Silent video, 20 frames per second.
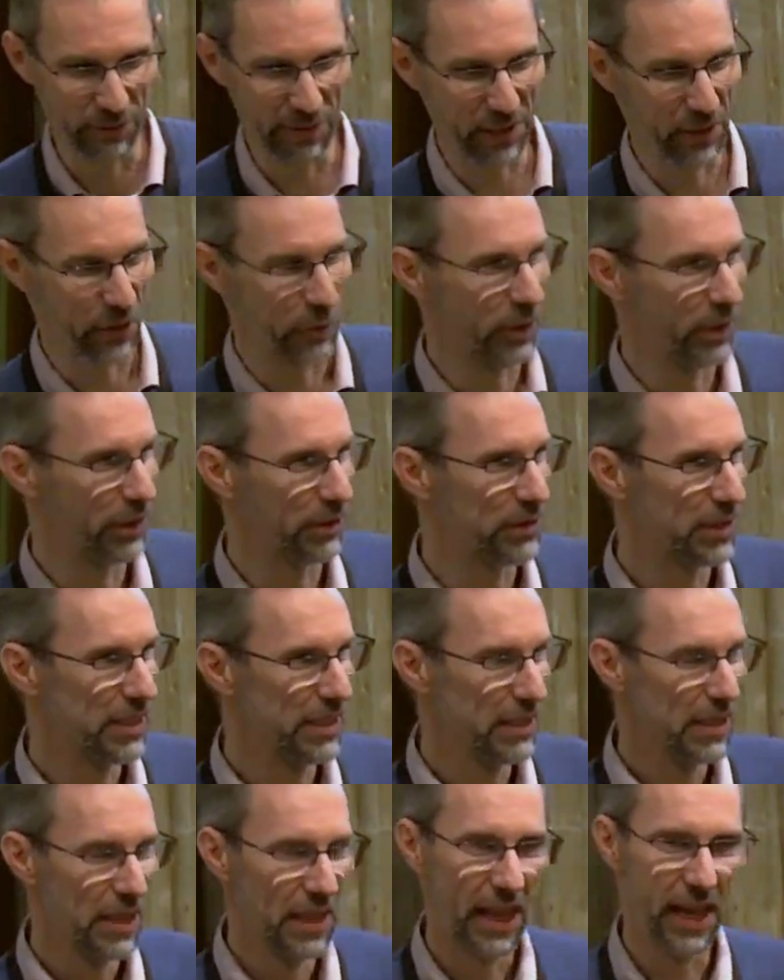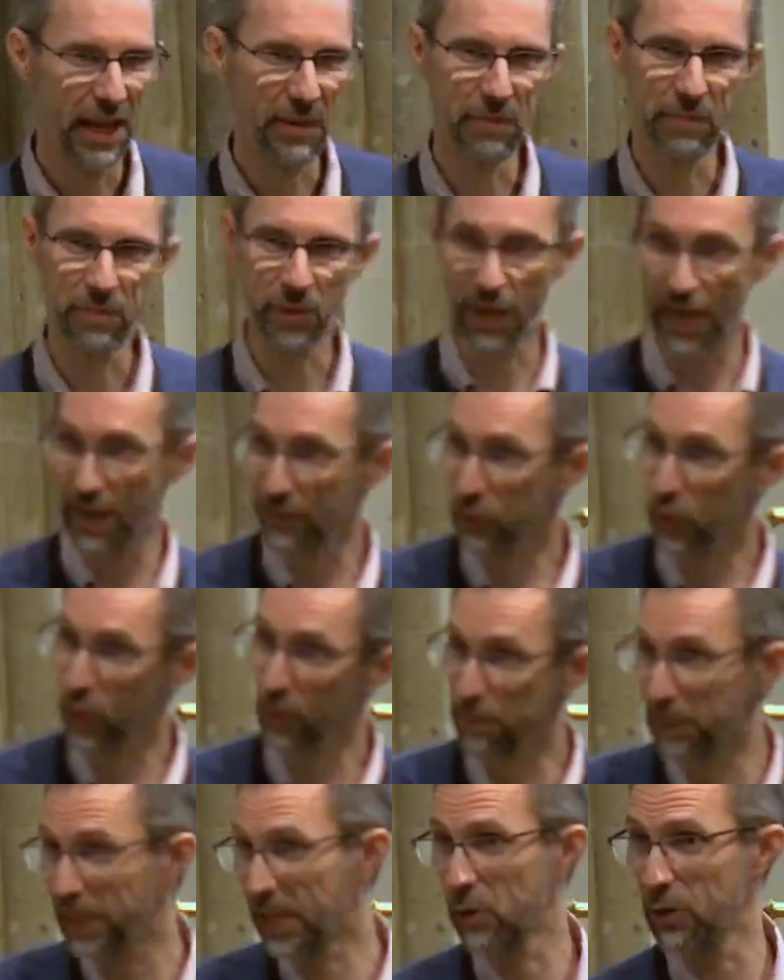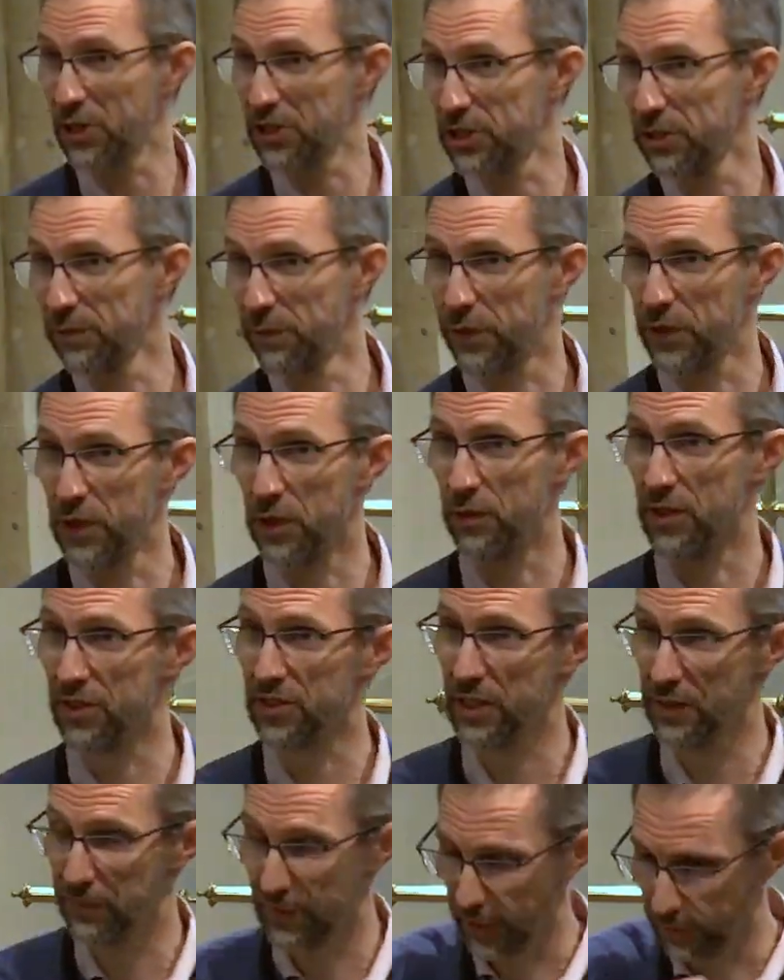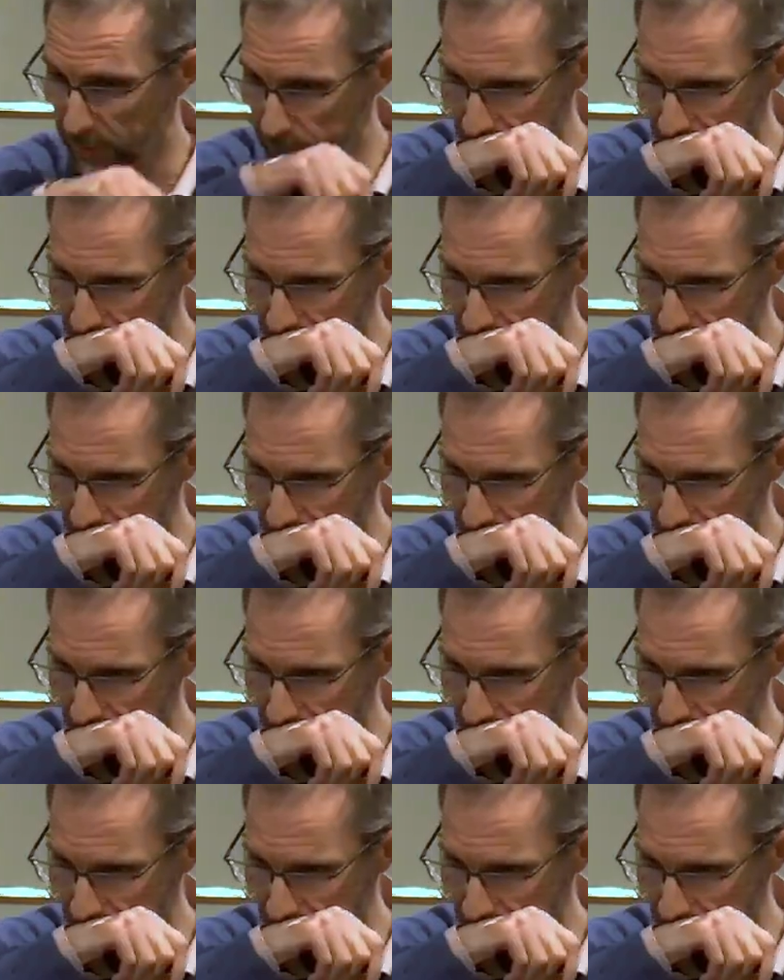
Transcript: of end of the world. But I have got a big question for you this evening.